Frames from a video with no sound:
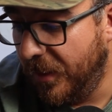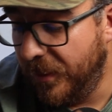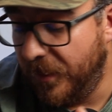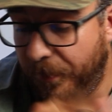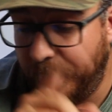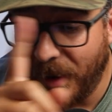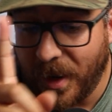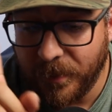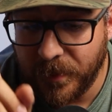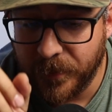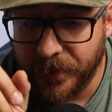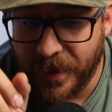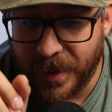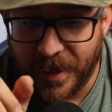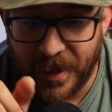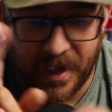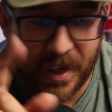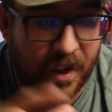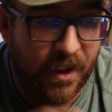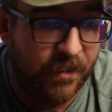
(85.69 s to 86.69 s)
The problem that
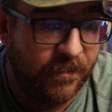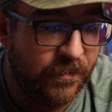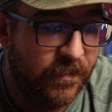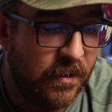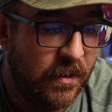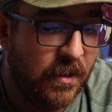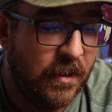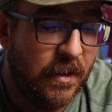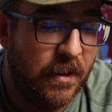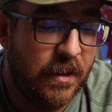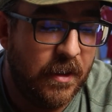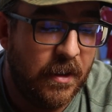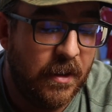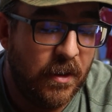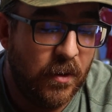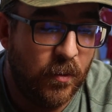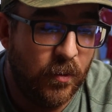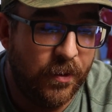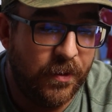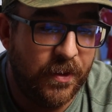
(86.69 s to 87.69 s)
I have
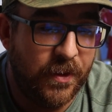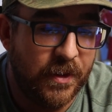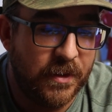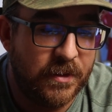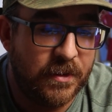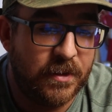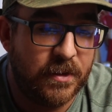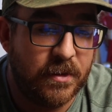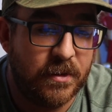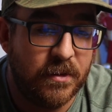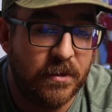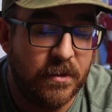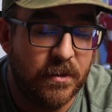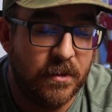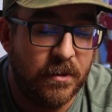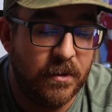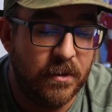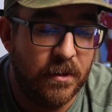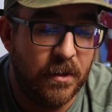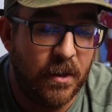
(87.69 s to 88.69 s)
with this
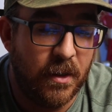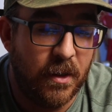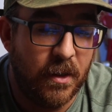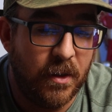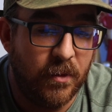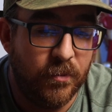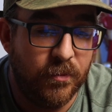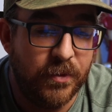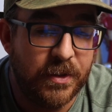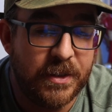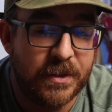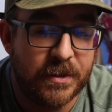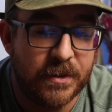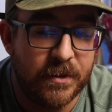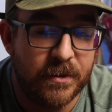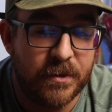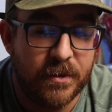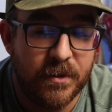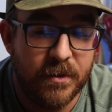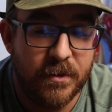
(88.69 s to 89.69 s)
uh,
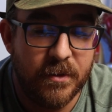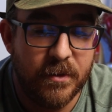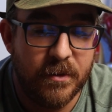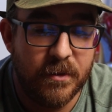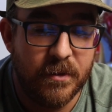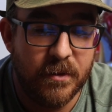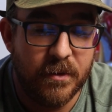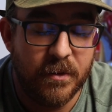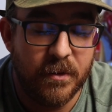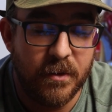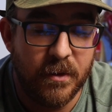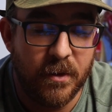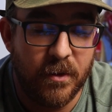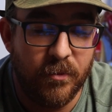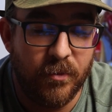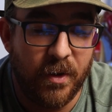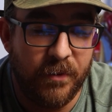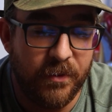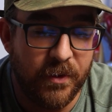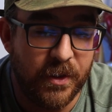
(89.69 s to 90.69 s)
recent uh,
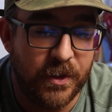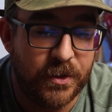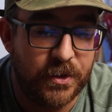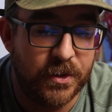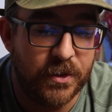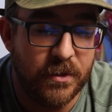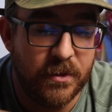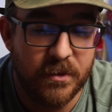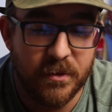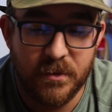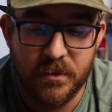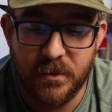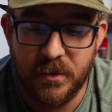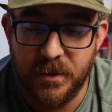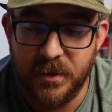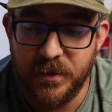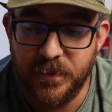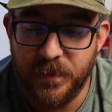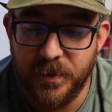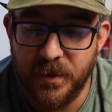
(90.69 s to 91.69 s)
revelation that
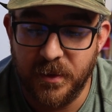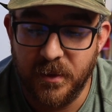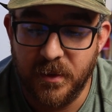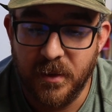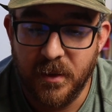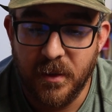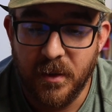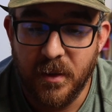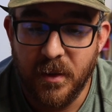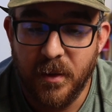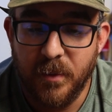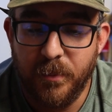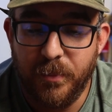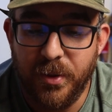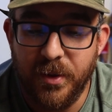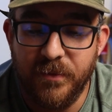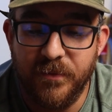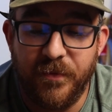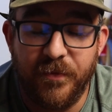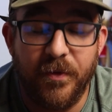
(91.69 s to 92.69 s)
has been
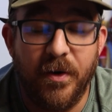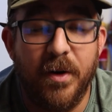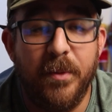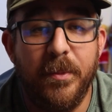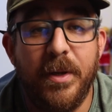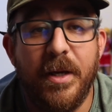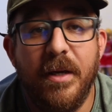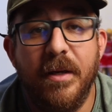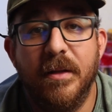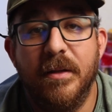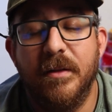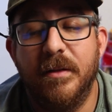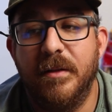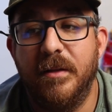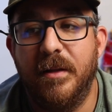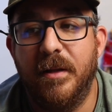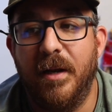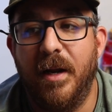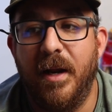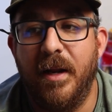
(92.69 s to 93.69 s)
put in front of me
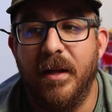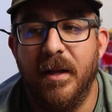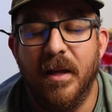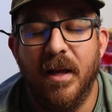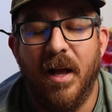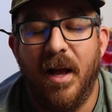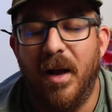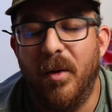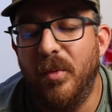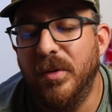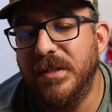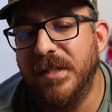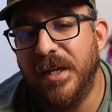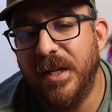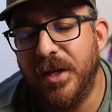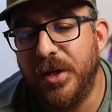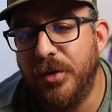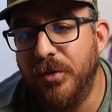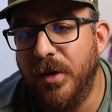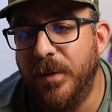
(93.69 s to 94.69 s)
that I I wasn't
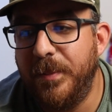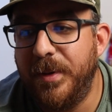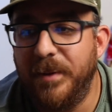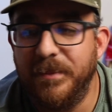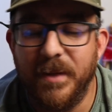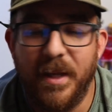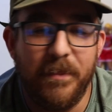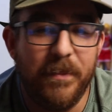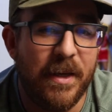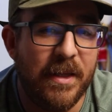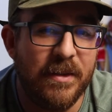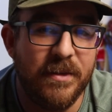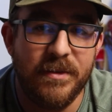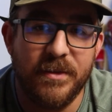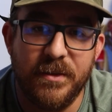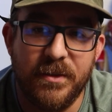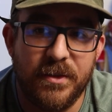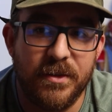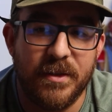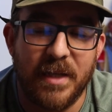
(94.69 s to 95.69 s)
gonna do it, but I'm like, man, this
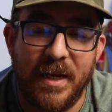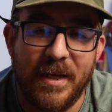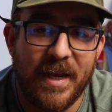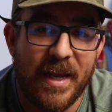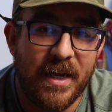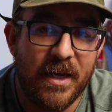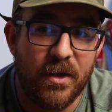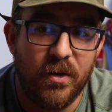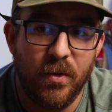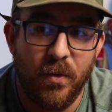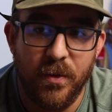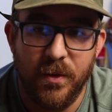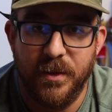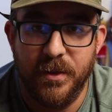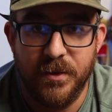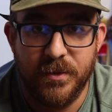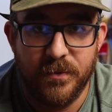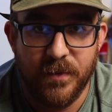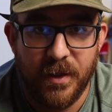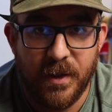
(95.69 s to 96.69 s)
is just I can't ignore
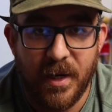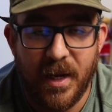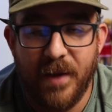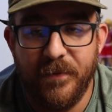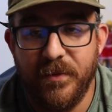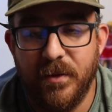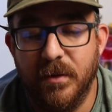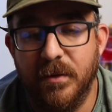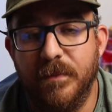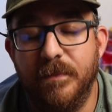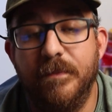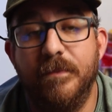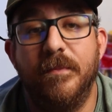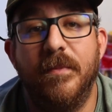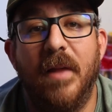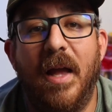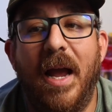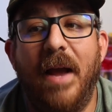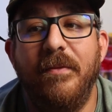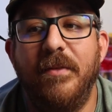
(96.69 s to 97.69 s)
this, right? I have to
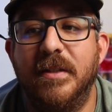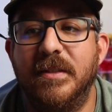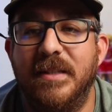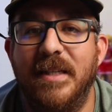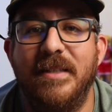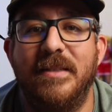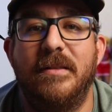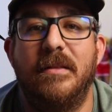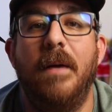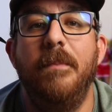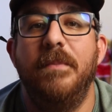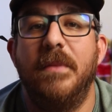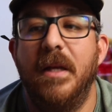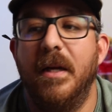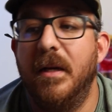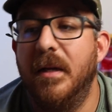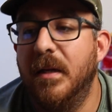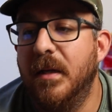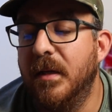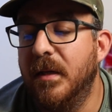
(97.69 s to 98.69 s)
I have to say something.
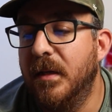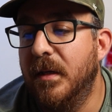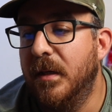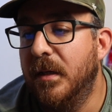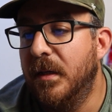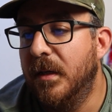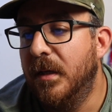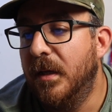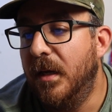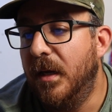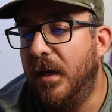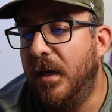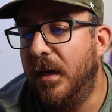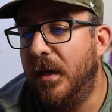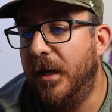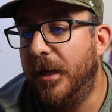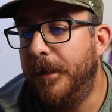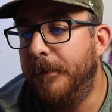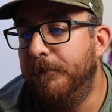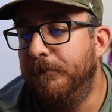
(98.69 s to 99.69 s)

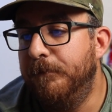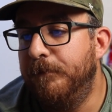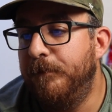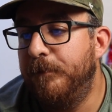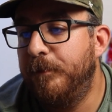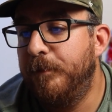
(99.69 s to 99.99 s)
Um.